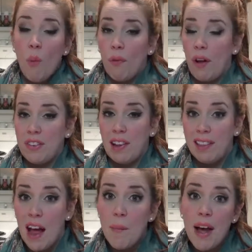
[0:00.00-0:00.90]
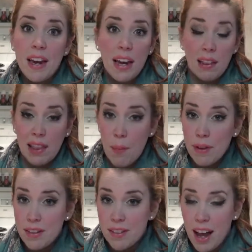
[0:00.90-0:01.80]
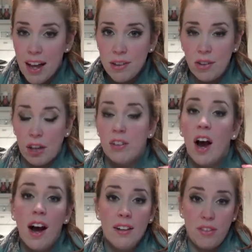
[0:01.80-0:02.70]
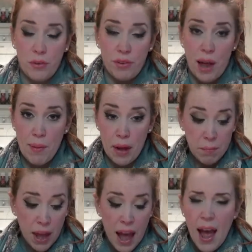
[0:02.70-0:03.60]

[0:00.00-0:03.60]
with lots of lemon and lemon zest, like tons of lemon.